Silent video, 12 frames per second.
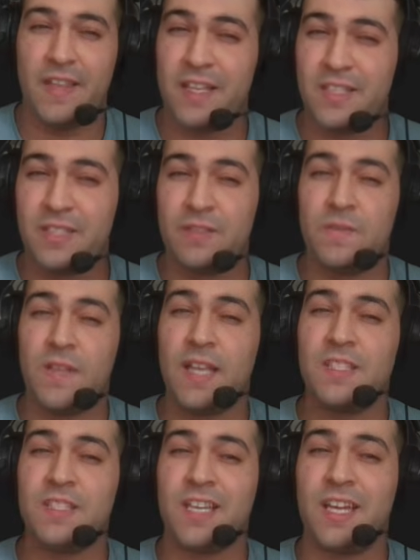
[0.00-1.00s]

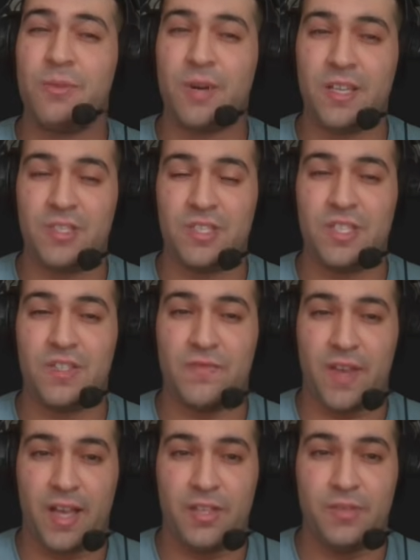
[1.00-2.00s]
That's kind of where I see its
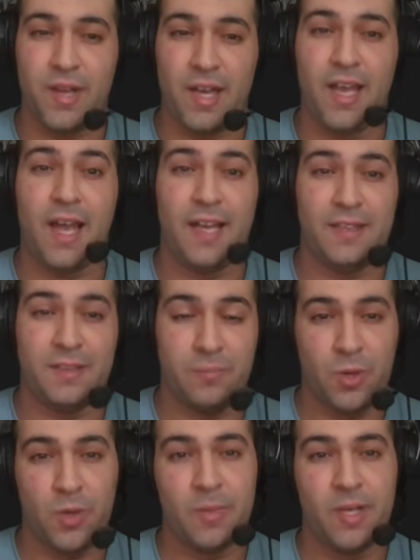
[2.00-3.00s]
value at the
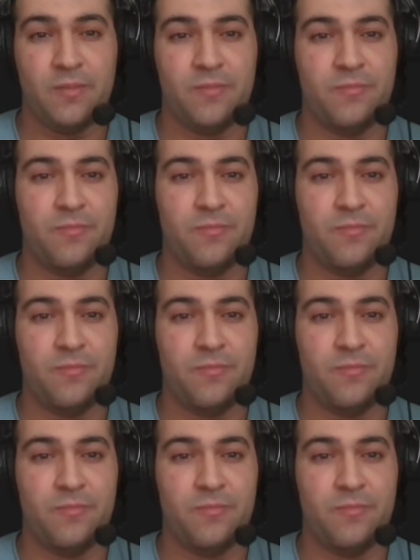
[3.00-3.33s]
moment.